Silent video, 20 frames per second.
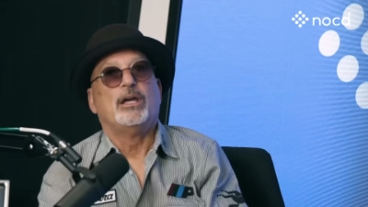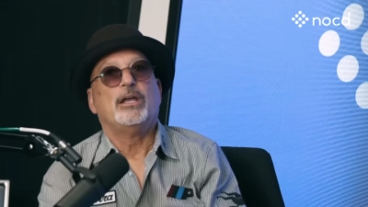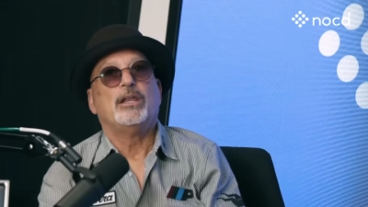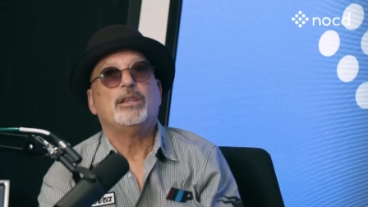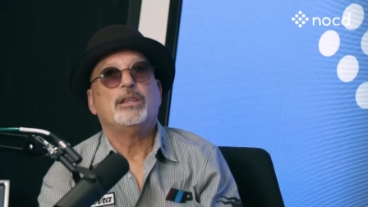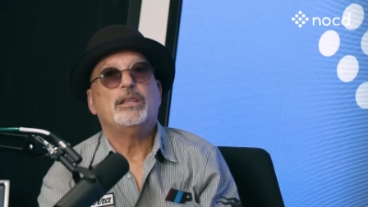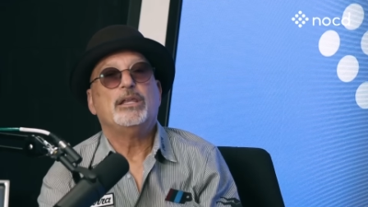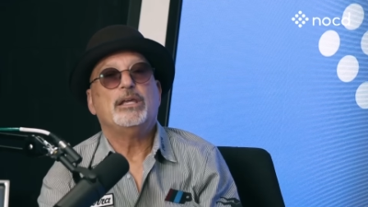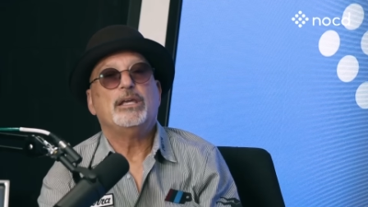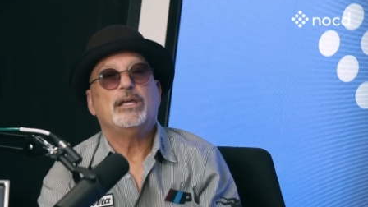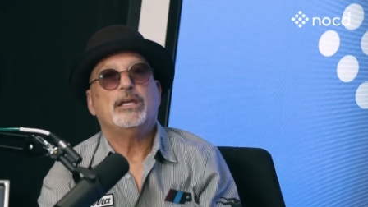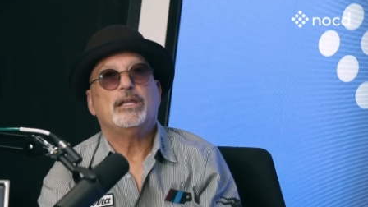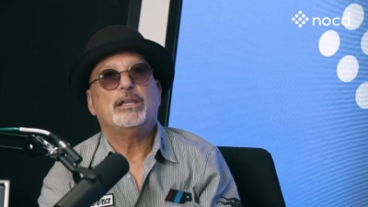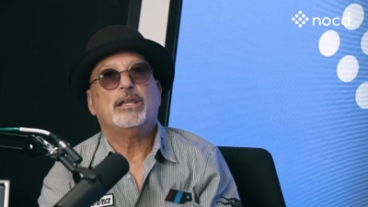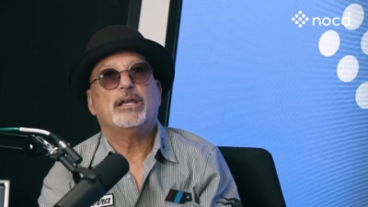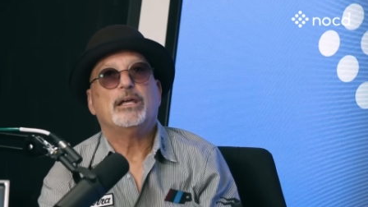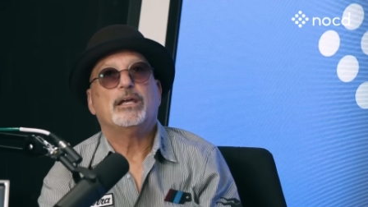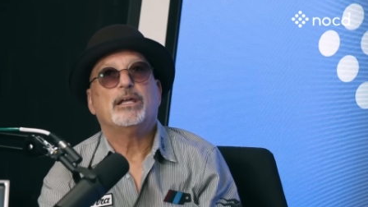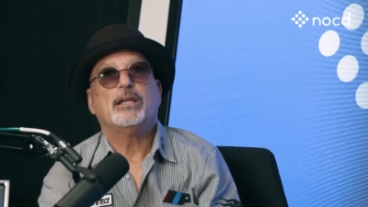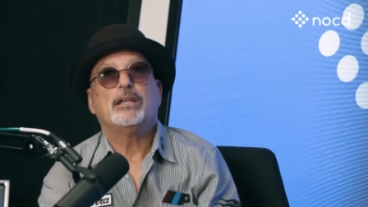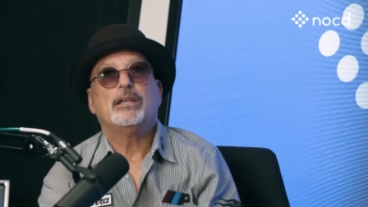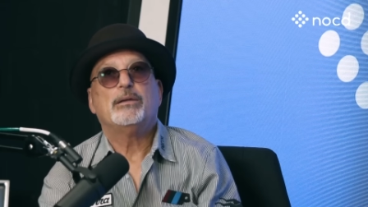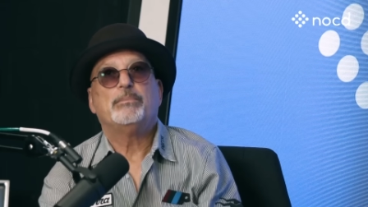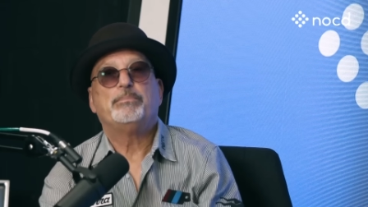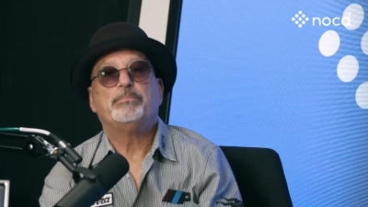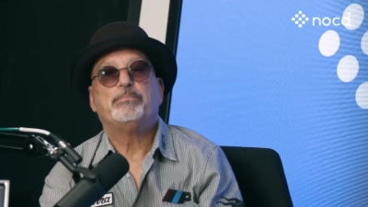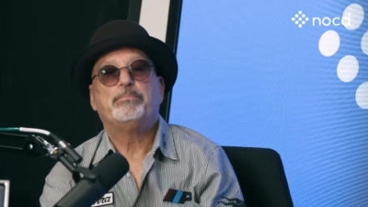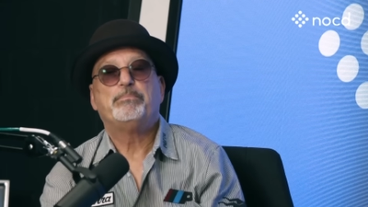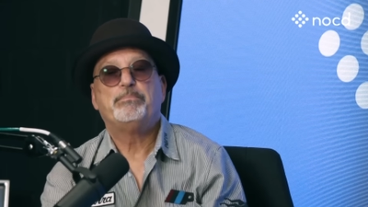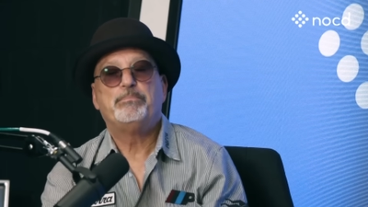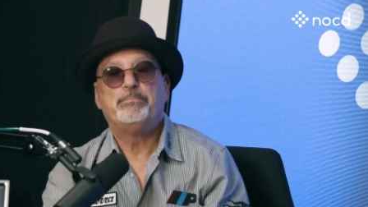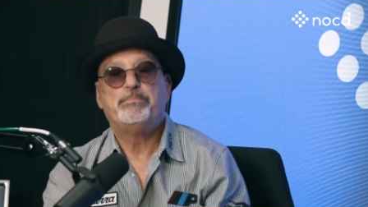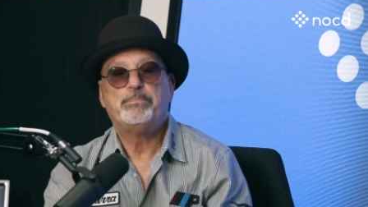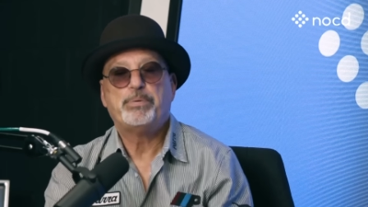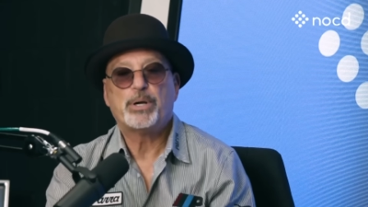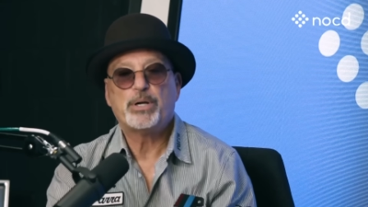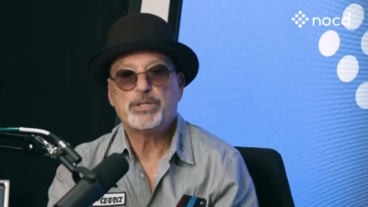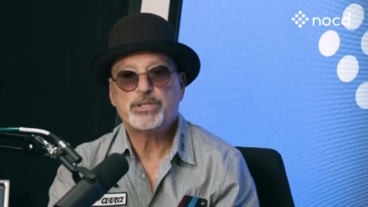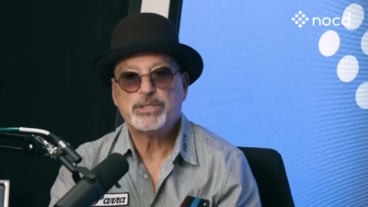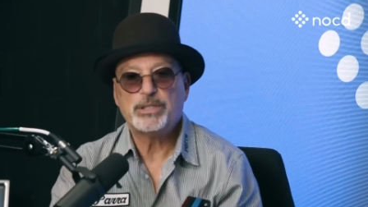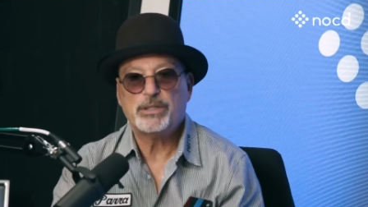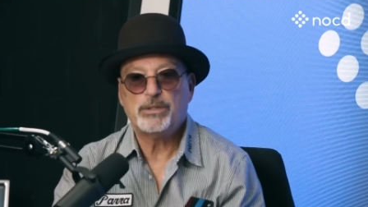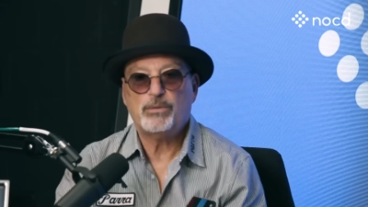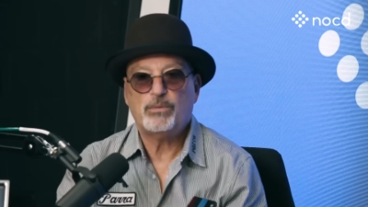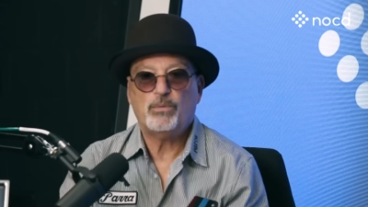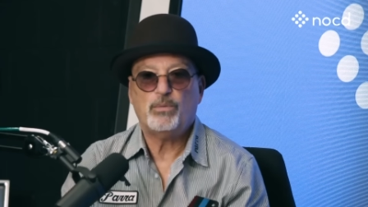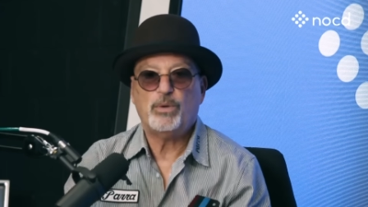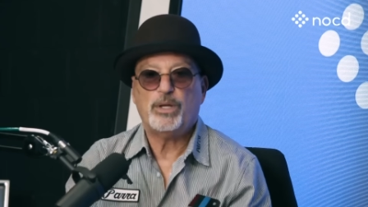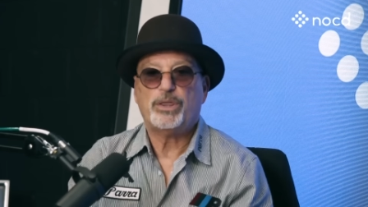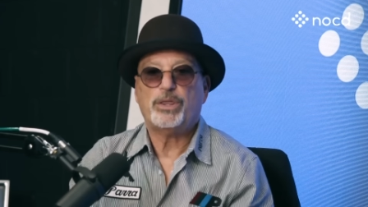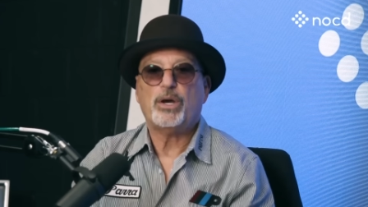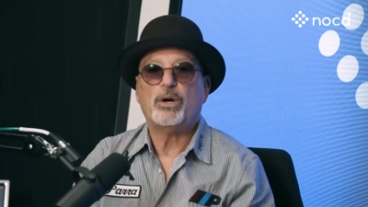the, the, the person with